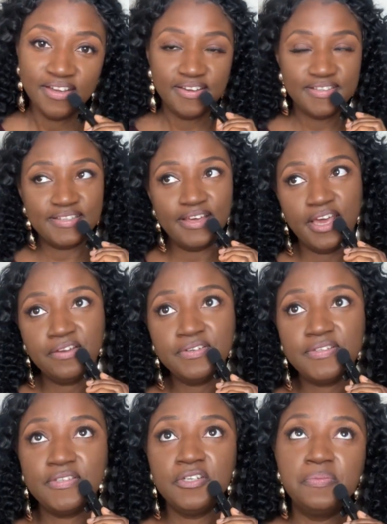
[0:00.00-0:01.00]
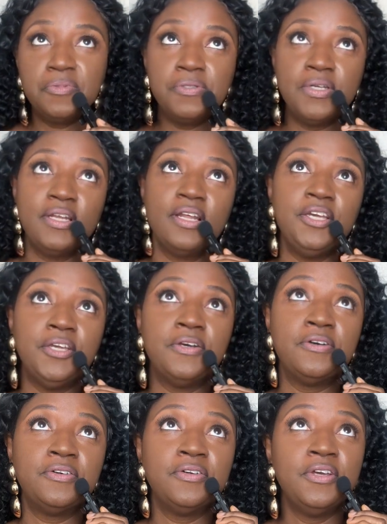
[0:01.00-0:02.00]
It's like every single morning,
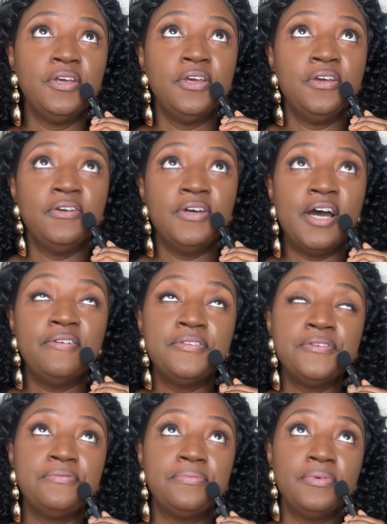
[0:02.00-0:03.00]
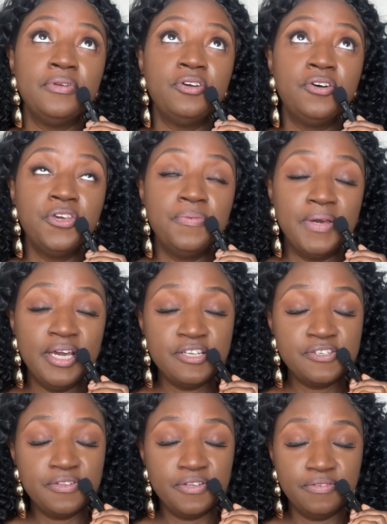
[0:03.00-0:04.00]
I have to
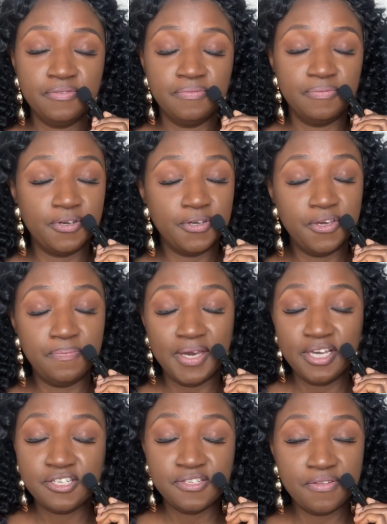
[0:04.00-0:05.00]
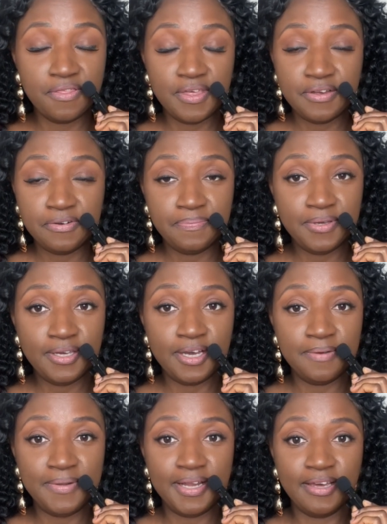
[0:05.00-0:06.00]
occupation occupational therapy.
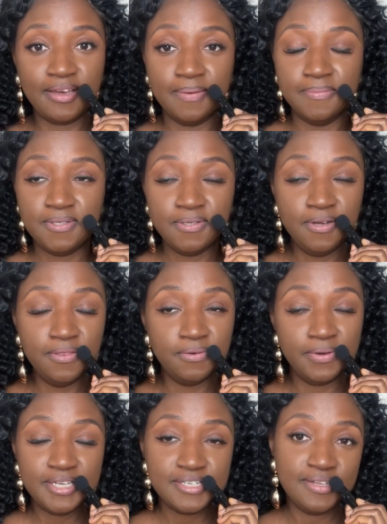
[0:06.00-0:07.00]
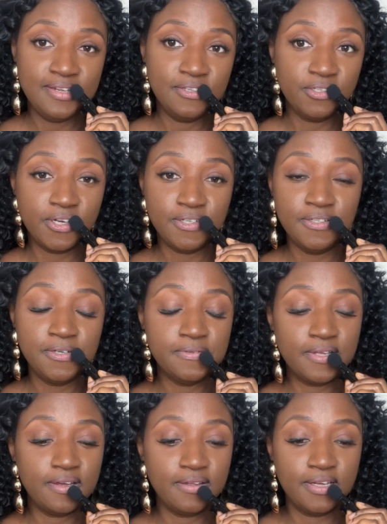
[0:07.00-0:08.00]
I'm like, I'm still on the waiting list. God knows,
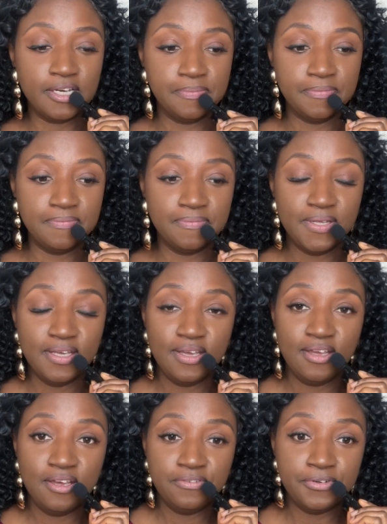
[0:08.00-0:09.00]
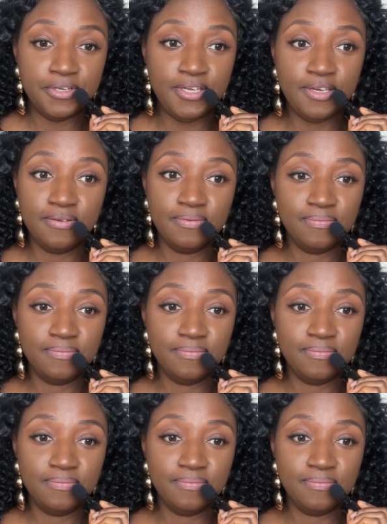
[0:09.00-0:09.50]
for you.